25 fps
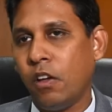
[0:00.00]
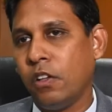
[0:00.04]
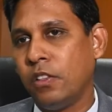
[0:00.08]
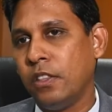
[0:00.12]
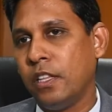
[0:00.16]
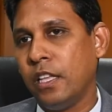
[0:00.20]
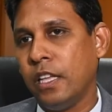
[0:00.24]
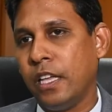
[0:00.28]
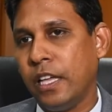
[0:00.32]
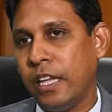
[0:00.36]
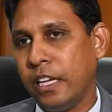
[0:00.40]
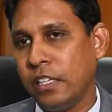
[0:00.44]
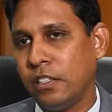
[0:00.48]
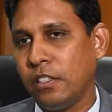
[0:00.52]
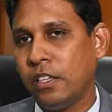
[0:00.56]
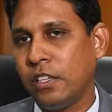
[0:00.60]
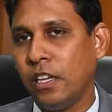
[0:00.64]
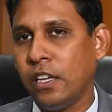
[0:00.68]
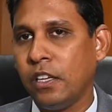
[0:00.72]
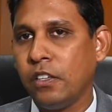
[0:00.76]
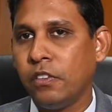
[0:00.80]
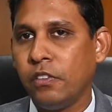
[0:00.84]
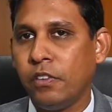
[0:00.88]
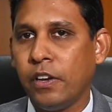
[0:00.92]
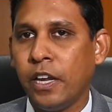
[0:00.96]
On the
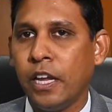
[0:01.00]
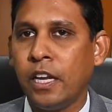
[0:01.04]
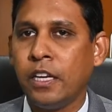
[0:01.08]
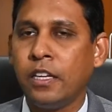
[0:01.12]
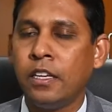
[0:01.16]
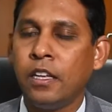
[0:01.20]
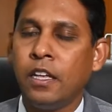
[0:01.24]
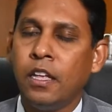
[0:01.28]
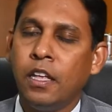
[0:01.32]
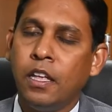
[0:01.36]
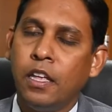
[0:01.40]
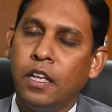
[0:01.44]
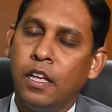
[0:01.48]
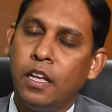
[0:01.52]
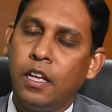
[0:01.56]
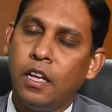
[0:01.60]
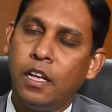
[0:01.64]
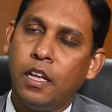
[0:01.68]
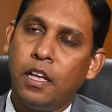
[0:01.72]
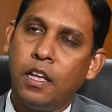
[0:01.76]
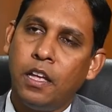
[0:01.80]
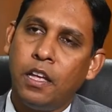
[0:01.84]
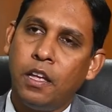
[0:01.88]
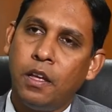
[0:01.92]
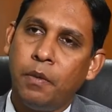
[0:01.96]
exchange rate,
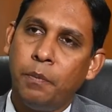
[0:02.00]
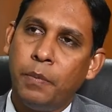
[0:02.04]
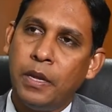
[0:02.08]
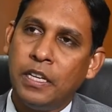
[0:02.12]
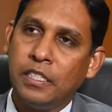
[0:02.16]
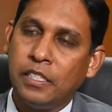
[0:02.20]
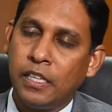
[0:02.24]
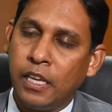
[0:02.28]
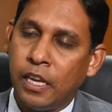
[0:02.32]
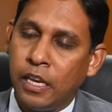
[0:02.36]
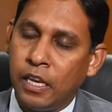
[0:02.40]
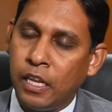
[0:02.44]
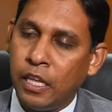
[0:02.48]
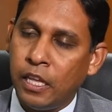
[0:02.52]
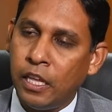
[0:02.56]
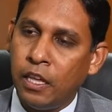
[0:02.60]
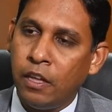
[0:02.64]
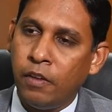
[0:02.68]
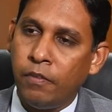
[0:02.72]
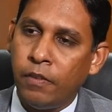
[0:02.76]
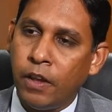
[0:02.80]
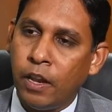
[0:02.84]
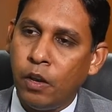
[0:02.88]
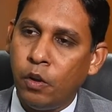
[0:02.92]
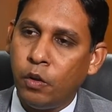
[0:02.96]

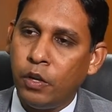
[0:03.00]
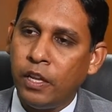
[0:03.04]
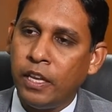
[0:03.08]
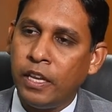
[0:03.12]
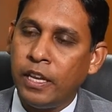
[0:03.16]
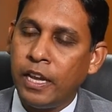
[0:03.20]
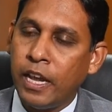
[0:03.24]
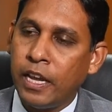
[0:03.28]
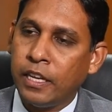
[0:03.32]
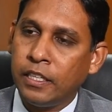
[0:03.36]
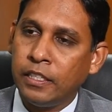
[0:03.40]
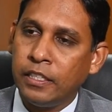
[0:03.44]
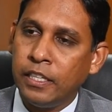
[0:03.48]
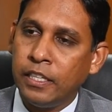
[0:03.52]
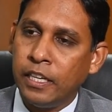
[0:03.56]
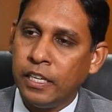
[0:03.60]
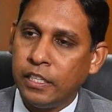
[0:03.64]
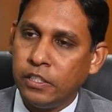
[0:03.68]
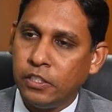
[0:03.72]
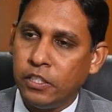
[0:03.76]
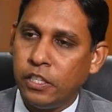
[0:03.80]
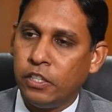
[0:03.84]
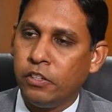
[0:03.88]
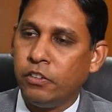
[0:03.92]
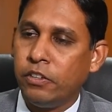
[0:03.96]
basically we are looking at the
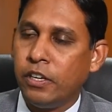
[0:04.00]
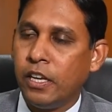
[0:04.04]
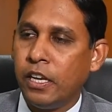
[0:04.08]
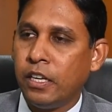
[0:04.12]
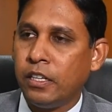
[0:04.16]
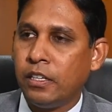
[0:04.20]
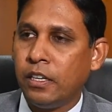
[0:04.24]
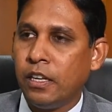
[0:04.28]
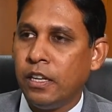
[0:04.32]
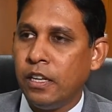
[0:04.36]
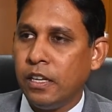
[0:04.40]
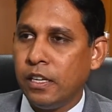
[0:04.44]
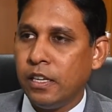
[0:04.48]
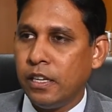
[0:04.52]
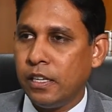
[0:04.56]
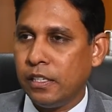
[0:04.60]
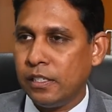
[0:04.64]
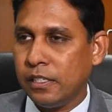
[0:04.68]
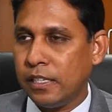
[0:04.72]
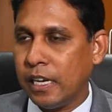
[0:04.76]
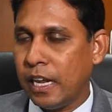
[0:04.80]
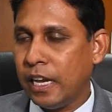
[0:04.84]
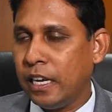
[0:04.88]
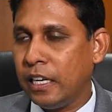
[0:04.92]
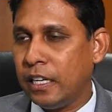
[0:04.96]
exchange rate
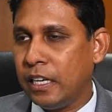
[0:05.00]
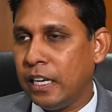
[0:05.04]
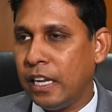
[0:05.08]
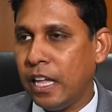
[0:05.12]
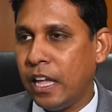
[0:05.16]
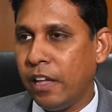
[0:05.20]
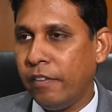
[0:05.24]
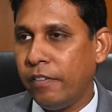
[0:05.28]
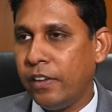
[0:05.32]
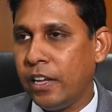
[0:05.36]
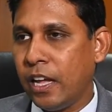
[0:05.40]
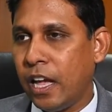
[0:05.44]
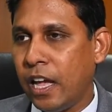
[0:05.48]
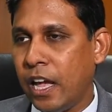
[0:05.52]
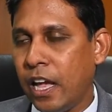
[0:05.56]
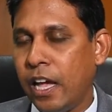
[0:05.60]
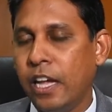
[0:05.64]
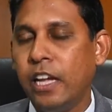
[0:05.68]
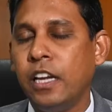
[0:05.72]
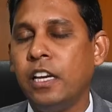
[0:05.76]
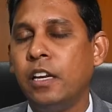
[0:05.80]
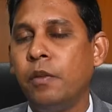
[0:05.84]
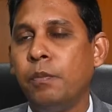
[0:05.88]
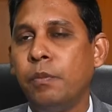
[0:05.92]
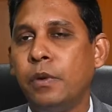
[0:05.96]
slightly having a
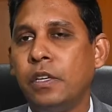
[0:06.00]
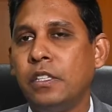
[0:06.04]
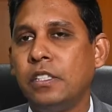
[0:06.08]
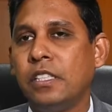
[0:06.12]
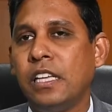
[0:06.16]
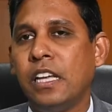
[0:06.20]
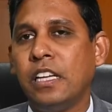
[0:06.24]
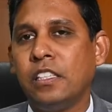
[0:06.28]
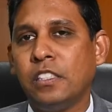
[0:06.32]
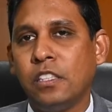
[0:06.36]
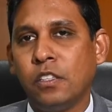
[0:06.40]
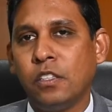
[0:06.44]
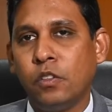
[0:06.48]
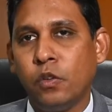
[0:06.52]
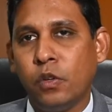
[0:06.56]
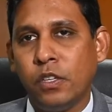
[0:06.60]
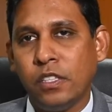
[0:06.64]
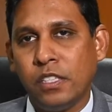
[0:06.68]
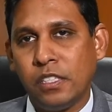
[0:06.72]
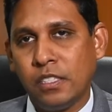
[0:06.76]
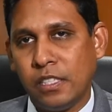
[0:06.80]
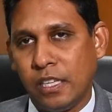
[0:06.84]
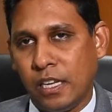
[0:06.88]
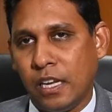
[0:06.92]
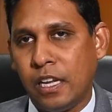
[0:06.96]
higher depreciation towards
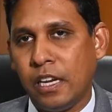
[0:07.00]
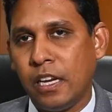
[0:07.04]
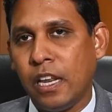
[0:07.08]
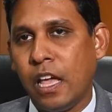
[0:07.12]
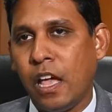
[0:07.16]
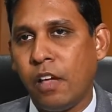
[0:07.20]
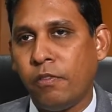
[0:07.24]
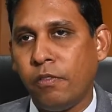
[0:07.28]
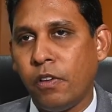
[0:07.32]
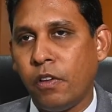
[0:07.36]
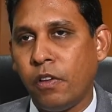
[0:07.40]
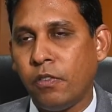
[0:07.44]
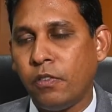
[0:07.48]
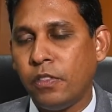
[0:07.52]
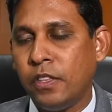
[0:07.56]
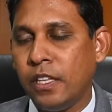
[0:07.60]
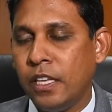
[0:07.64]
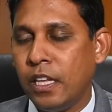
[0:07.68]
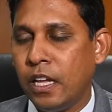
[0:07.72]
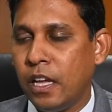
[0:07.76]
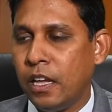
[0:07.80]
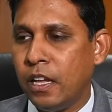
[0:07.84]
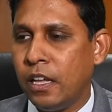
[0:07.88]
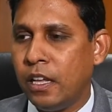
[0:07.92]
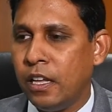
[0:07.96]
the second half of the
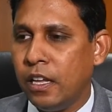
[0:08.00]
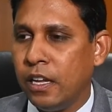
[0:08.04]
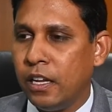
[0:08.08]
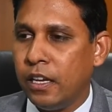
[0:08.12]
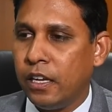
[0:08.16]
year,